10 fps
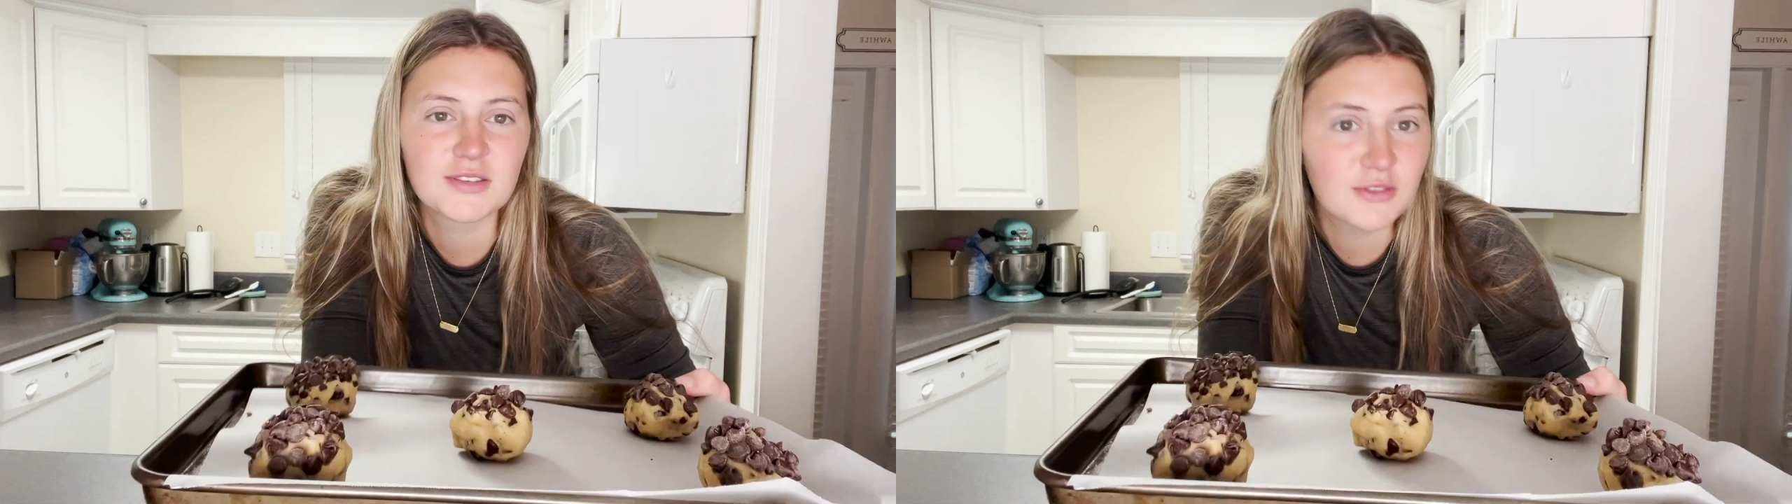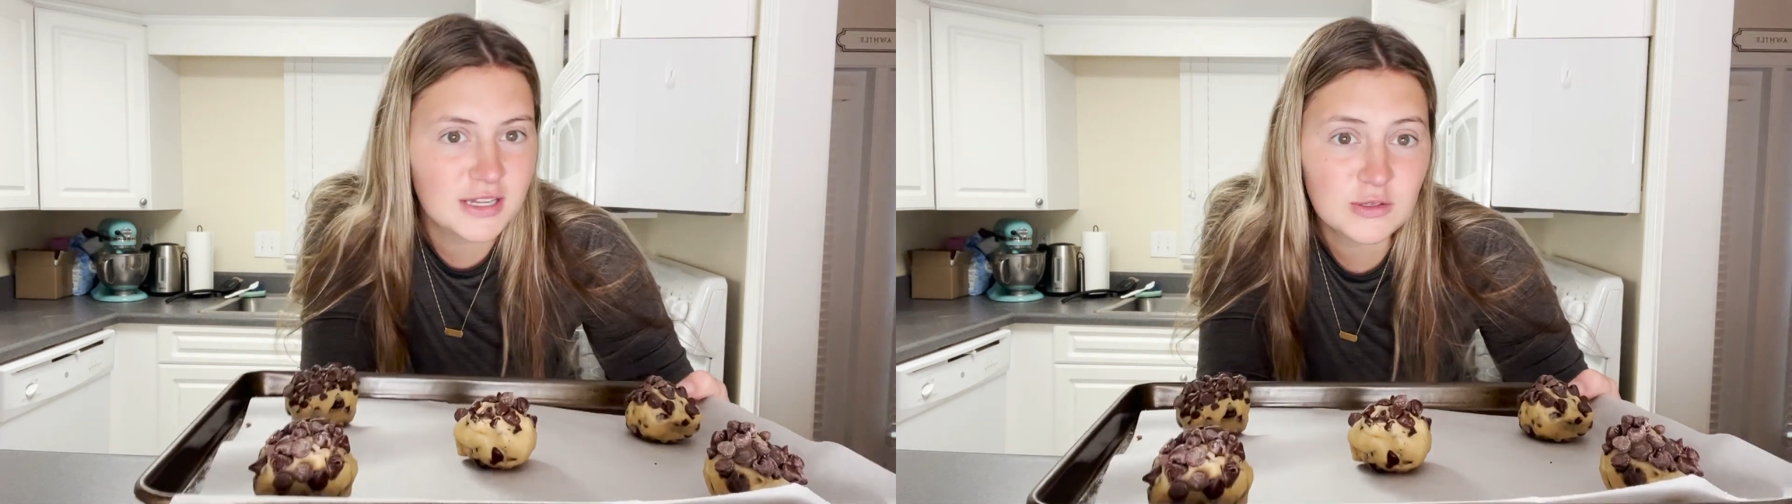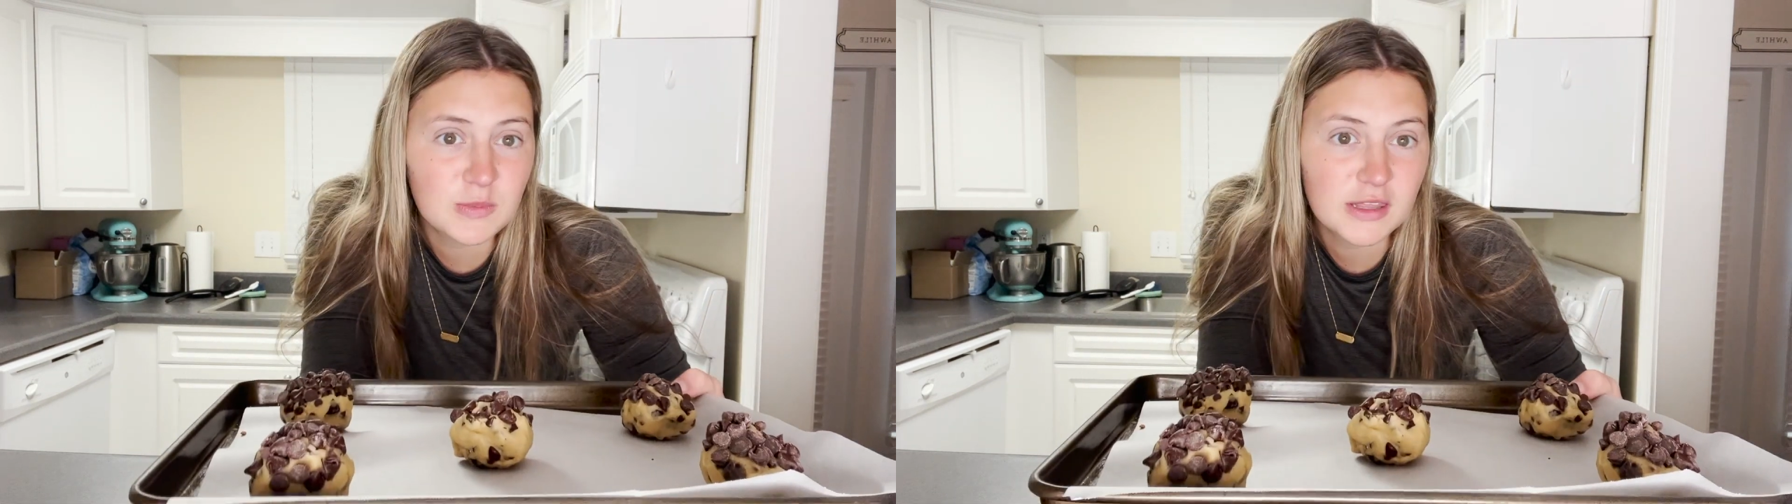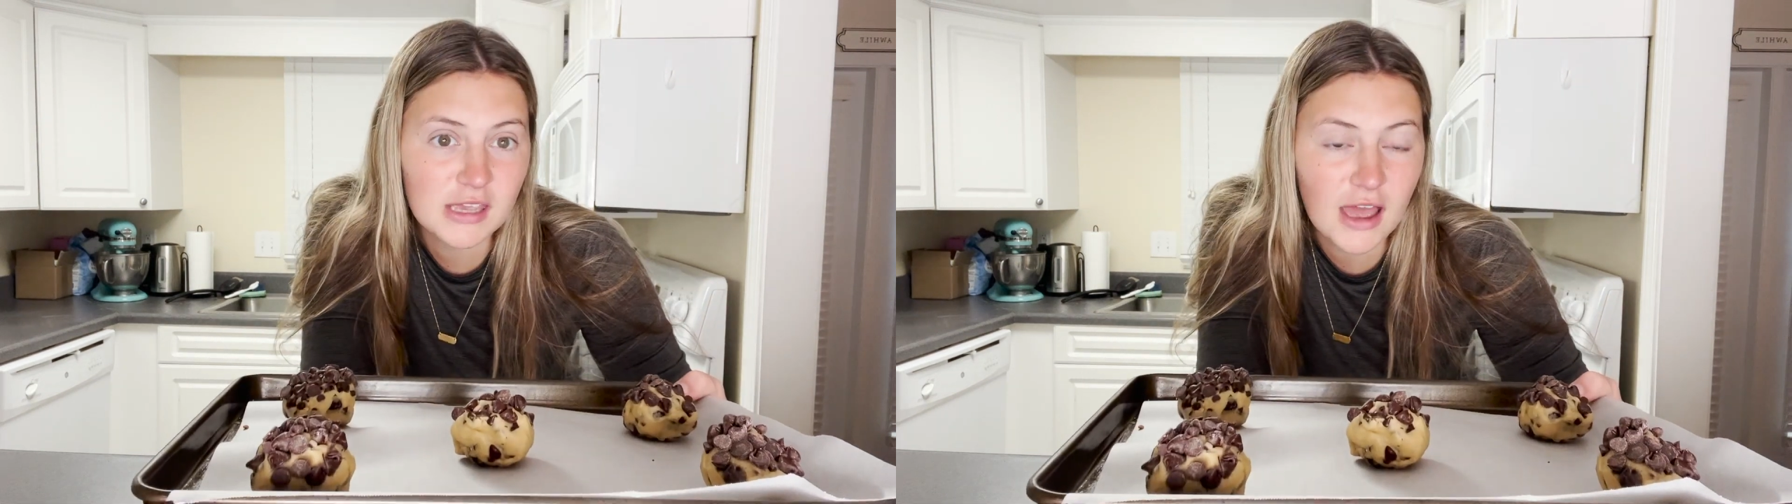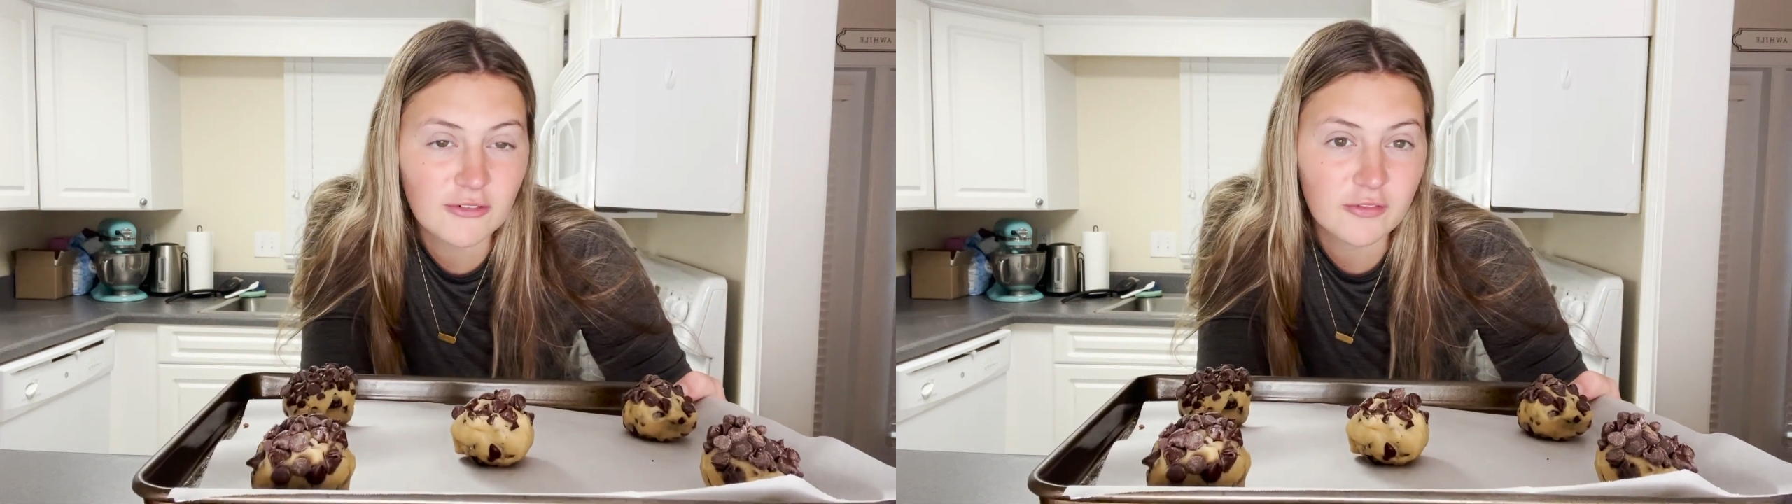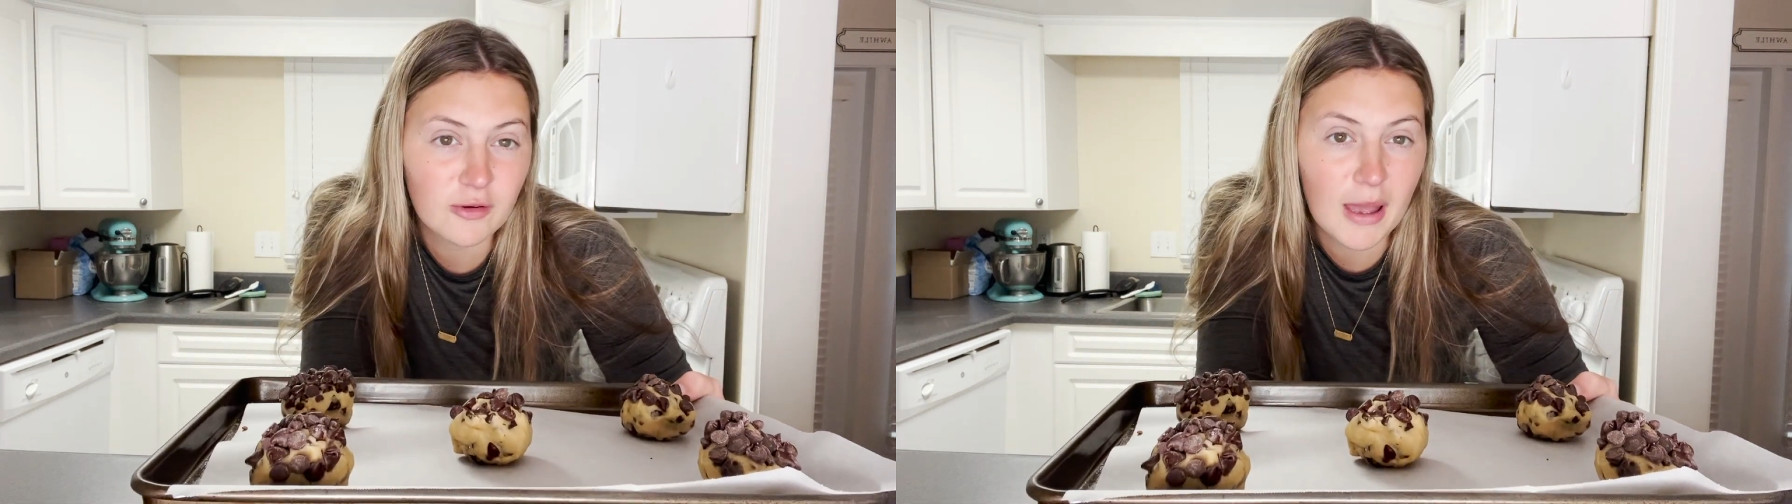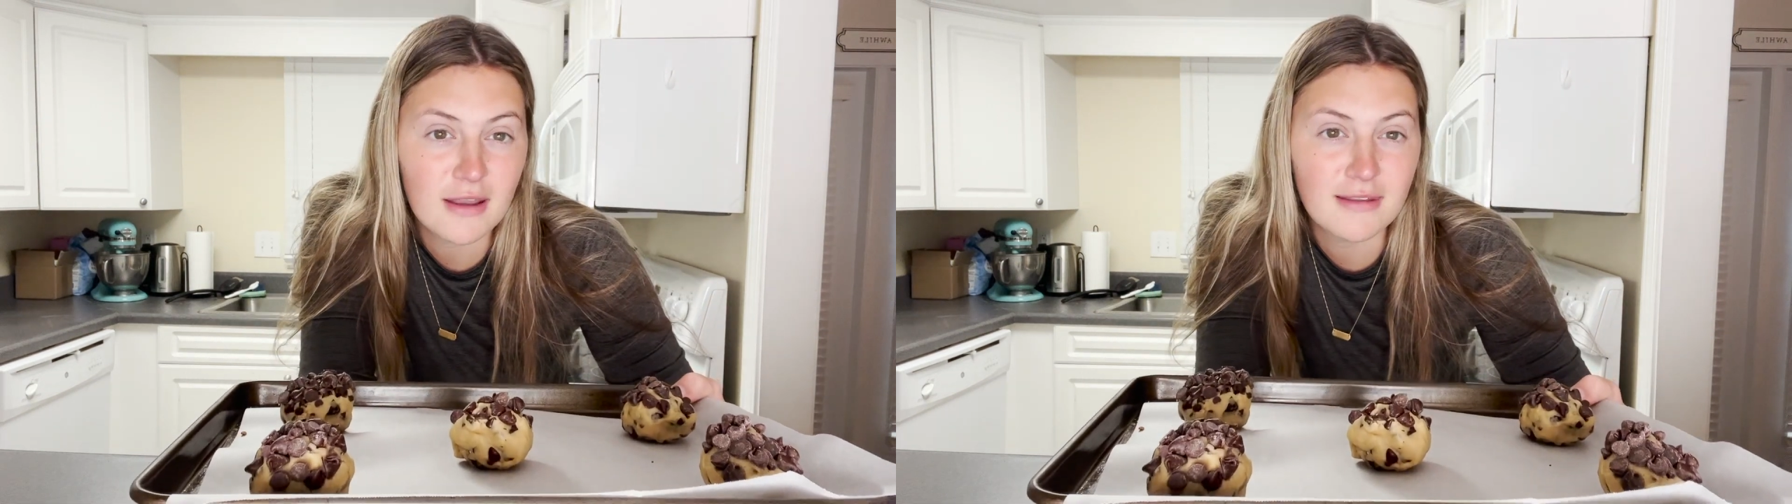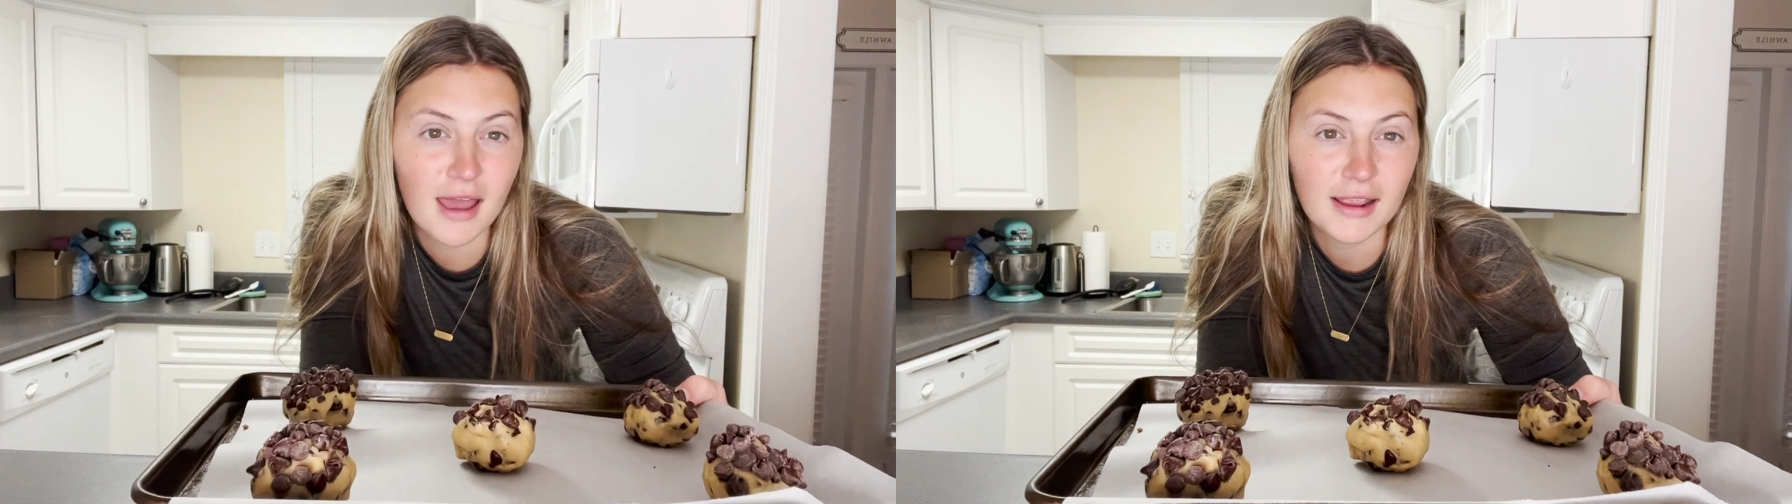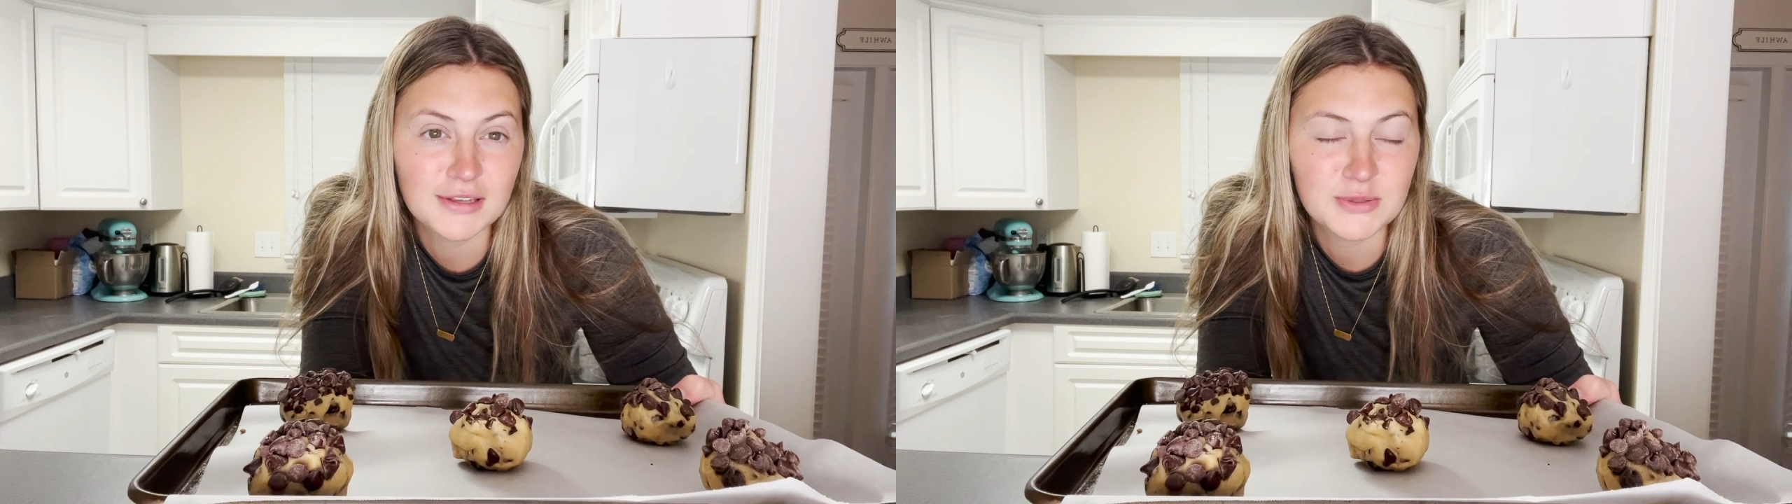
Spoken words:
these will be in the oven for about 9